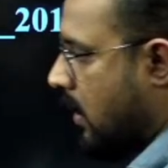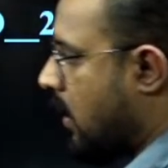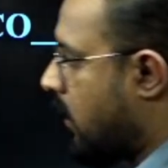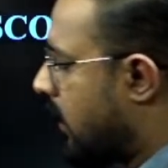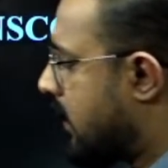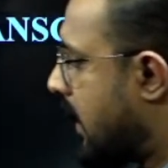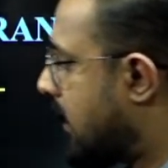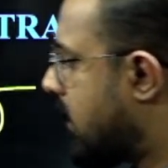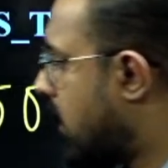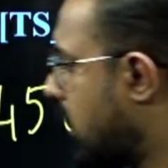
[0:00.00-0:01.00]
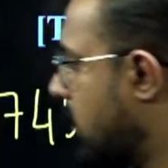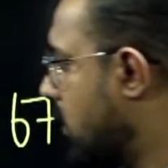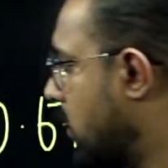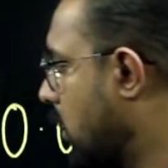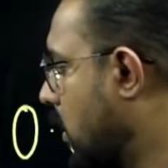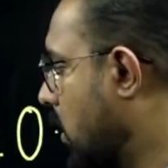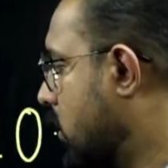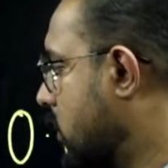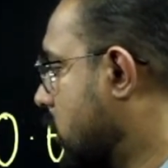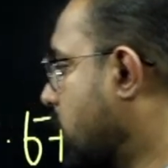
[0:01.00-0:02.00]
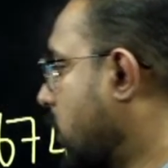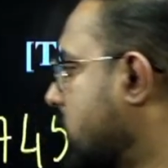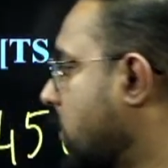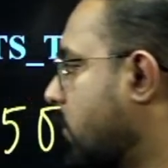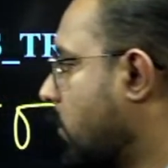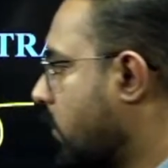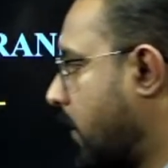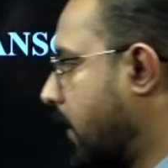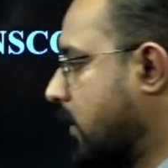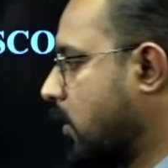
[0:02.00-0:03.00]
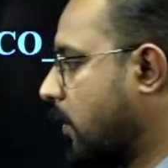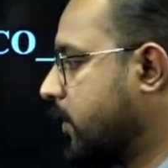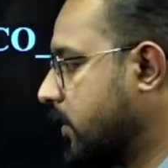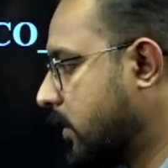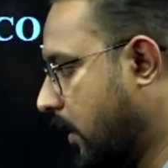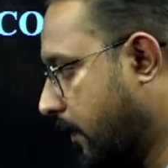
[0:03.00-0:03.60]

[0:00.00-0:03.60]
What is the answer? 6.745 meters. Option C.